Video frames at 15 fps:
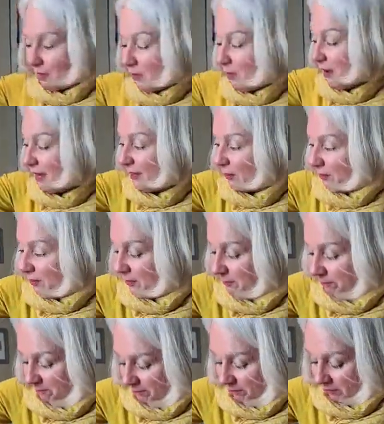Oh, hi
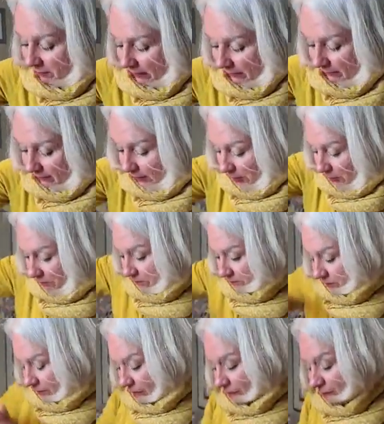Lorcan. So
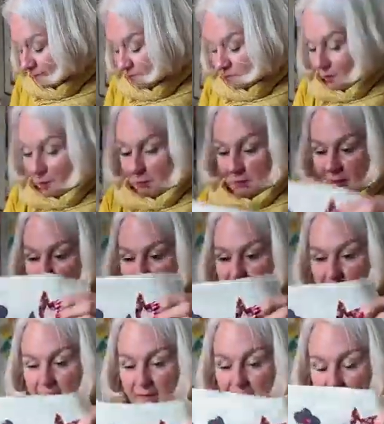I'm going to start with
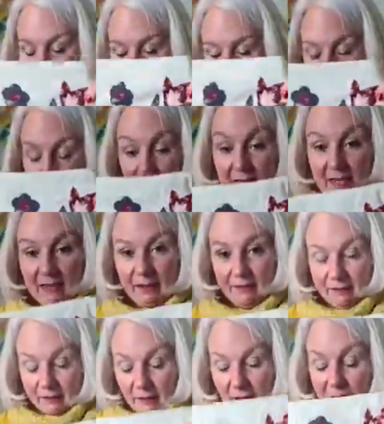this.
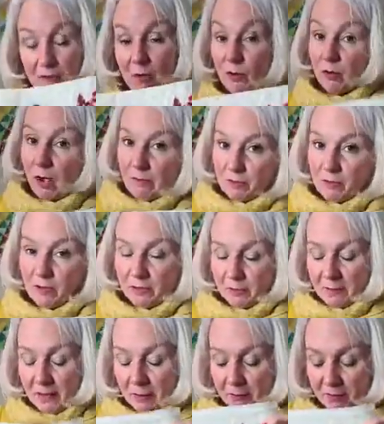These I've cut
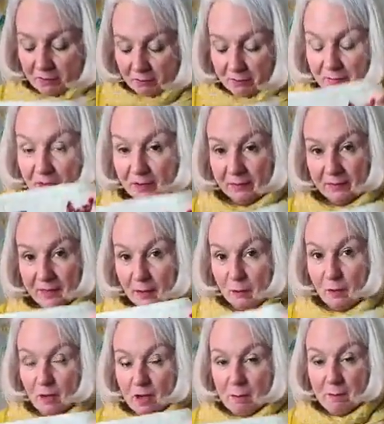them up, but they
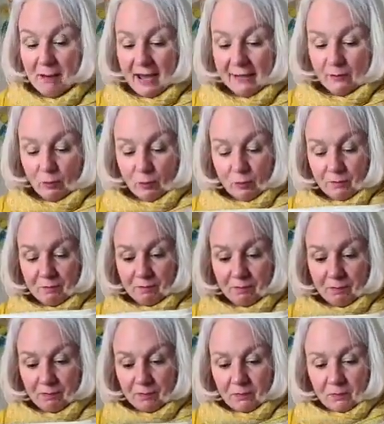were a panel
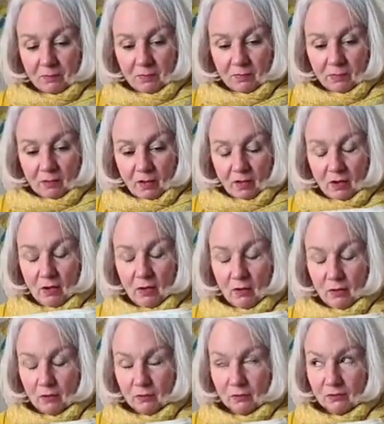
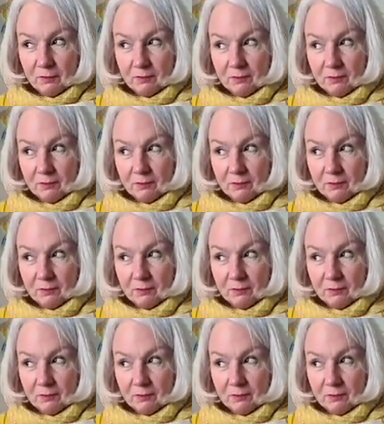of